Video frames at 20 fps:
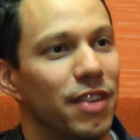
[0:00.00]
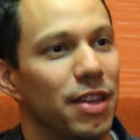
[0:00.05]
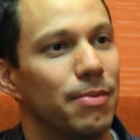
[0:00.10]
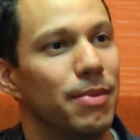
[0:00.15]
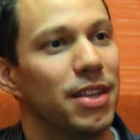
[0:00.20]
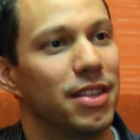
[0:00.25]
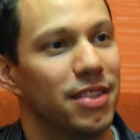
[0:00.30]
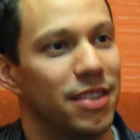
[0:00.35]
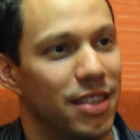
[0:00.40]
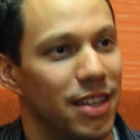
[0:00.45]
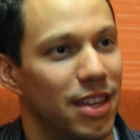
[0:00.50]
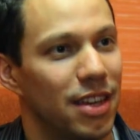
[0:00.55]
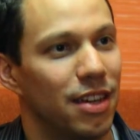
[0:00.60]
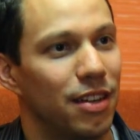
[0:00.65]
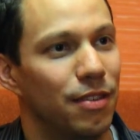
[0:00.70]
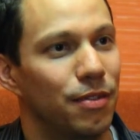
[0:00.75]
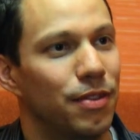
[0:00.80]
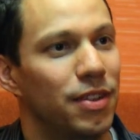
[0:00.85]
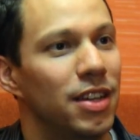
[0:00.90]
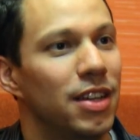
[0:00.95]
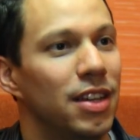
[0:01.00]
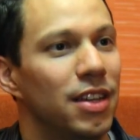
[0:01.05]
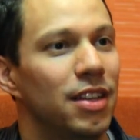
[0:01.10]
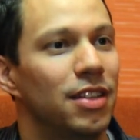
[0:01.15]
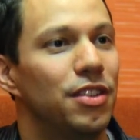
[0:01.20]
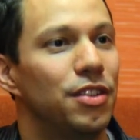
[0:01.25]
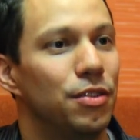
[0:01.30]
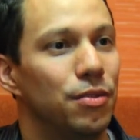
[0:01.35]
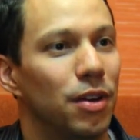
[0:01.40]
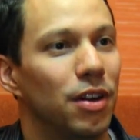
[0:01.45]
of msdev
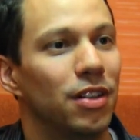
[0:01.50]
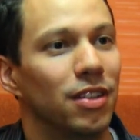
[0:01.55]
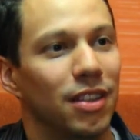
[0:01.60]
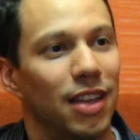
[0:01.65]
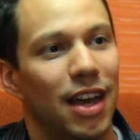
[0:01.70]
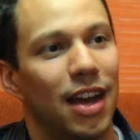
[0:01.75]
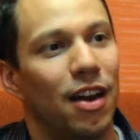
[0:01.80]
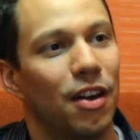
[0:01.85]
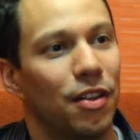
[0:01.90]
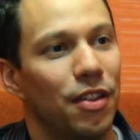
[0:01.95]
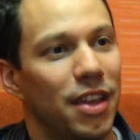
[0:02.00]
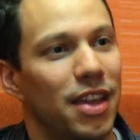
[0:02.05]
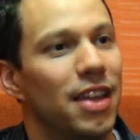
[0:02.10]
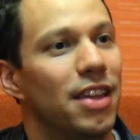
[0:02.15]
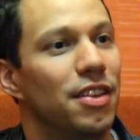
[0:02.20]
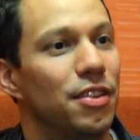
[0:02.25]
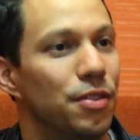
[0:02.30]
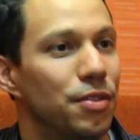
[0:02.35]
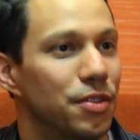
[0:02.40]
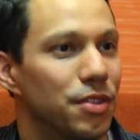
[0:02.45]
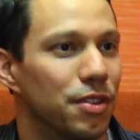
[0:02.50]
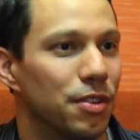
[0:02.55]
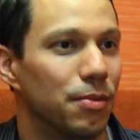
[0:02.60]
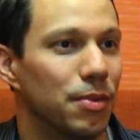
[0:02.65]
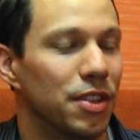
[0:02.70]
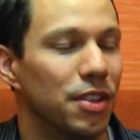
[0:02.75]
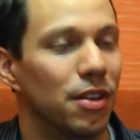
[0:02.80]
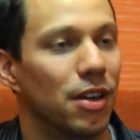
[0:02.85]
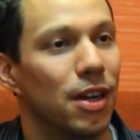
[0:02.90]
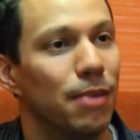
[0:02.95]
to allow the end user,
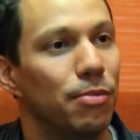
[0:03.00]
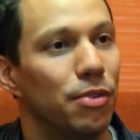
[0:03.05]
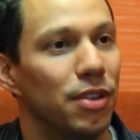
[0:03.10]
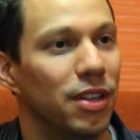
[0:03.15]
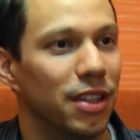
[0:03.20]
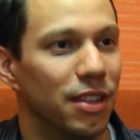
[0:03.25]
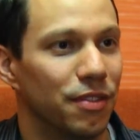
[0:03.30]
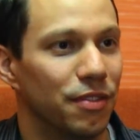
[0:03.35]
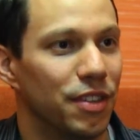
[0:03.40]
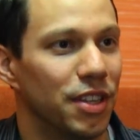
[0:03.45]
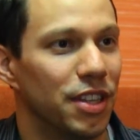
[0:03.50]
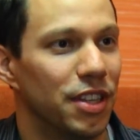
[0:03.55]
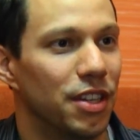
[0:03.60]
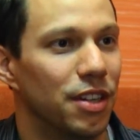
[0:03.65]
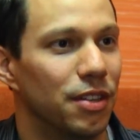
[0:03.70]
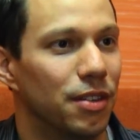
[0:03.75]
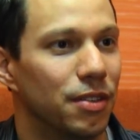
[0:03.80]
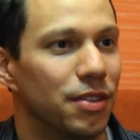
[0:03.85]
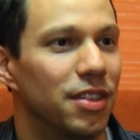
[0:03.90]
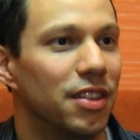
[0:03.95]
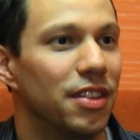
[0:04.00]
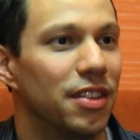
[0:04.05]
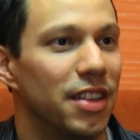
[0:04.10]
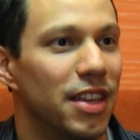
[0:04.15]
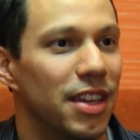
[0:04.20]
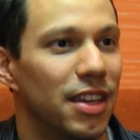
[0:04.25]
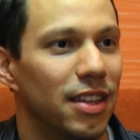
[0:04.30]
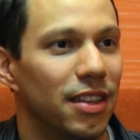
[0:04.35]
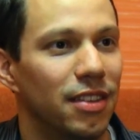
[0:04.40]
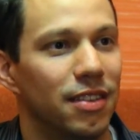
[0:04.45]
when they're uploading the video, to
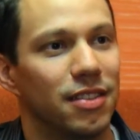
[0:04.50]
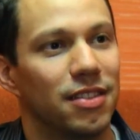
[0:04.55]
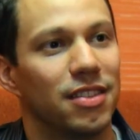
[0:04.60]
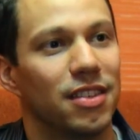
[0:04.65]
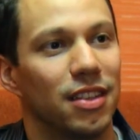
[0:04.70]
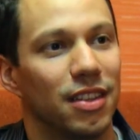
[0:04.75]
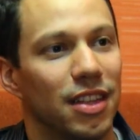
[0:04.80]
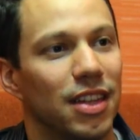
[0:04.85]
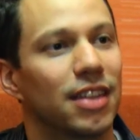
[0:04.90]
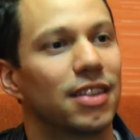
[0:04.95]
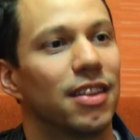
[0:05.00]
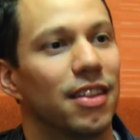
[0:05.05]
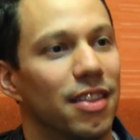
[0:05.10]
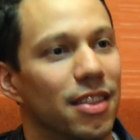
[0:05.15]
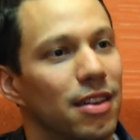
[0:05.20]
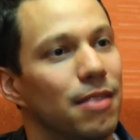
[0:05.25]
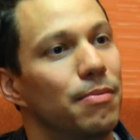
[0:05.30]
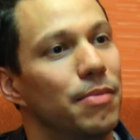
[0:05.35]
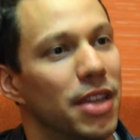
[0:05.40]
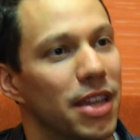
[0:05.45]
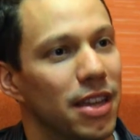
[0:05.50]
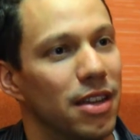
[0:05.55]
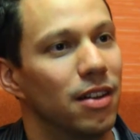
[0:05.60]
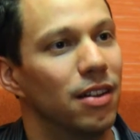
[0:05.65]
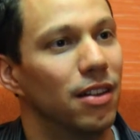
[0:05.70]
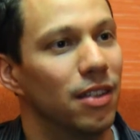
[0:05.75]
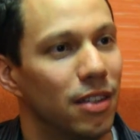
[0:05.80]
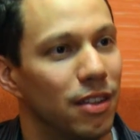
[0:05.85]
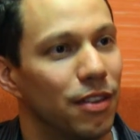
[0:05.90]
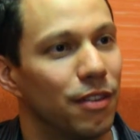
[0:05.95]
then select a
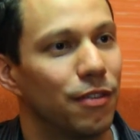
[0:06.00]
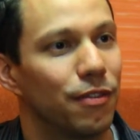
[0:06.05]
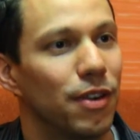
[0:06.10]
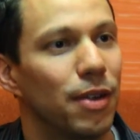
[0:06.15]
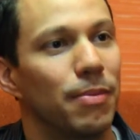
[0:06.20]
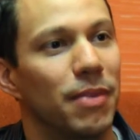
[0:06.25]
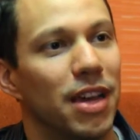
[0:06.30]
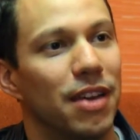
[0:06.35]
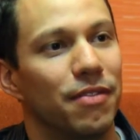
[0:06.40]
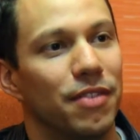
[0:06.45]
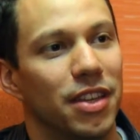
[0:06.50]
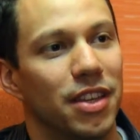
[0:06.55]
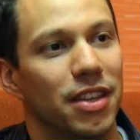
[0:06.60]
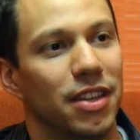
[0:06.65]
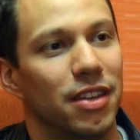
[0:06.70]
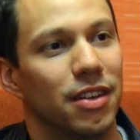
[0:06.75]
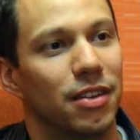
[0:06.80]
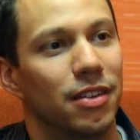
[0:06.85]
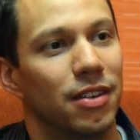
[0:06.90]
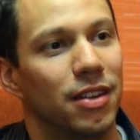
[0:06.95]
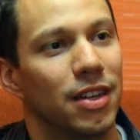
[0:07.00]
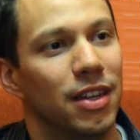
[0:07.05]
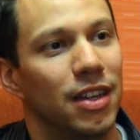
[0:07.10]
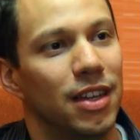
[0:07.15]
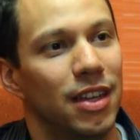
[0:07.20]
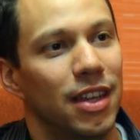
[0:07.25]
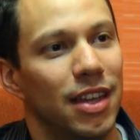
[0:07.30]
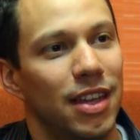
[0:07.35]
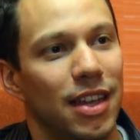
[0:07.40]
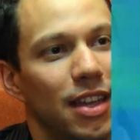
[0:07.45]
thumbnail from that video.
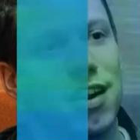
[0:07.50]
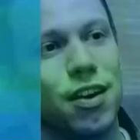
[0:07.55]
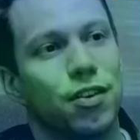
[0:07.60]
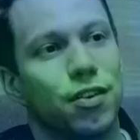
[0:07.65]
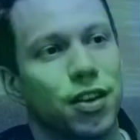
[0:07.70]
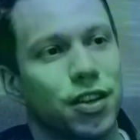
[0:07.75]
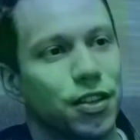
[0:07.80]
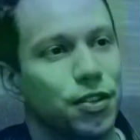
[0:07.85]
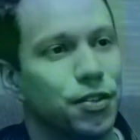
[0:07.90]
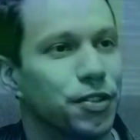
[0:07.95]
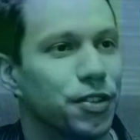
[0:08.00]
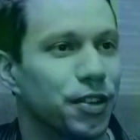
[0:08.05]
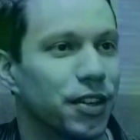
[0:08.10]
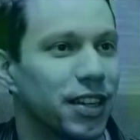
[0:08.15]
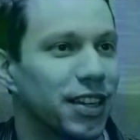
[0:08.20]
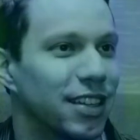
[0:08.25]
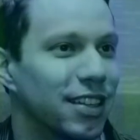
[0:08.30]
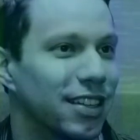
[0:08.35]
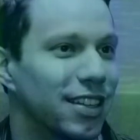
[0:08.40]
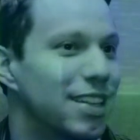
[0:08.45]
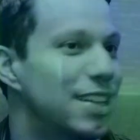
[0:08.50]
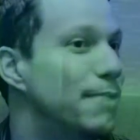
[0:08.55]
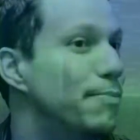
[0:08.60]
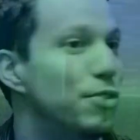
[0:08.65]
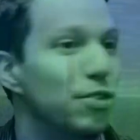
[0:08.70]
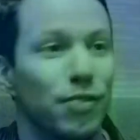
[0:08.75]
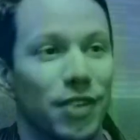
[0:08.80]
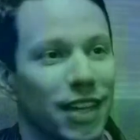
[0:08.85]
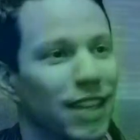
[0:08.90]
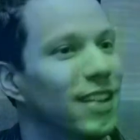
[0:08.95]
Now a user can
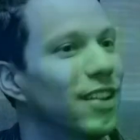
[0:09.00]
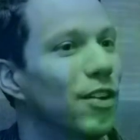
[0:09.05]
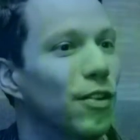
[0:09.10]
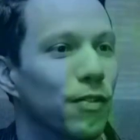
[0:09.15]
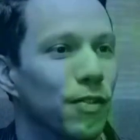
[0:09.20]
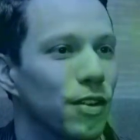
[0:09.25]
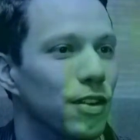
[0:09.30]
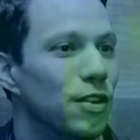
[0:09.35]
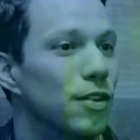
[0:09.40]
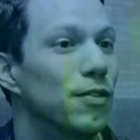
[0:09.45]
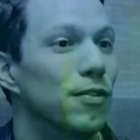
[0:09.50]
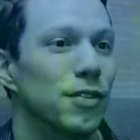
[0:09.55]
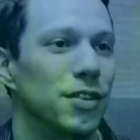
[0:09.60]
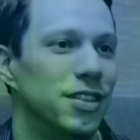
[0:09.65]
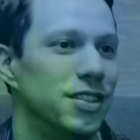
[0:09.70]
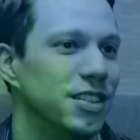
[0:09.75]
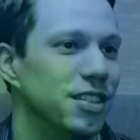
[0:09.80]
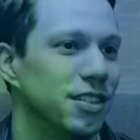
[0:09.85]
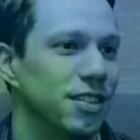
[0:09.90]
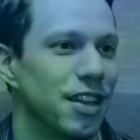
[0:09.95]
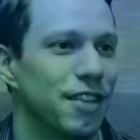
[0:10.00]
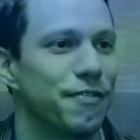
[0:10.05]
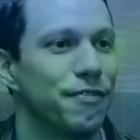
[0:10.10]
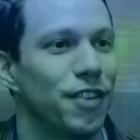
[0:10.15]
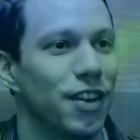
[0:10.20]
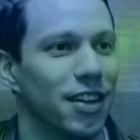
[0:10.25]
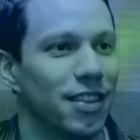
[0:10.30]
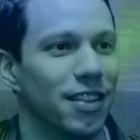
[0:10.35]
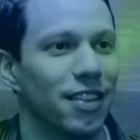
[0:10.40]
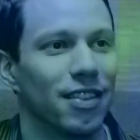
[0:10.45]
keep doing it over and over until they
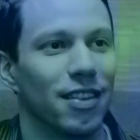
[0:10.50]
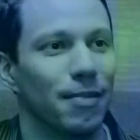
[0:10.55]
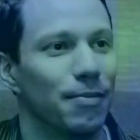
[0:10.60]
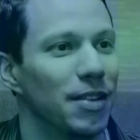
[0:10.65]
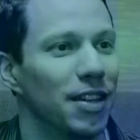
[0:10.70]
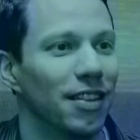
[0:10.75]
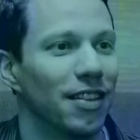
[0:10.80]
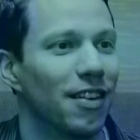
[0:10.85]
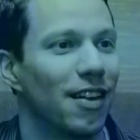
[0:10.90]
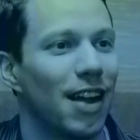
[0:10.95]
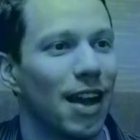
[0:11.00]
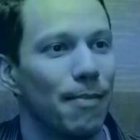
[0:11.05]
find the thumbnail they're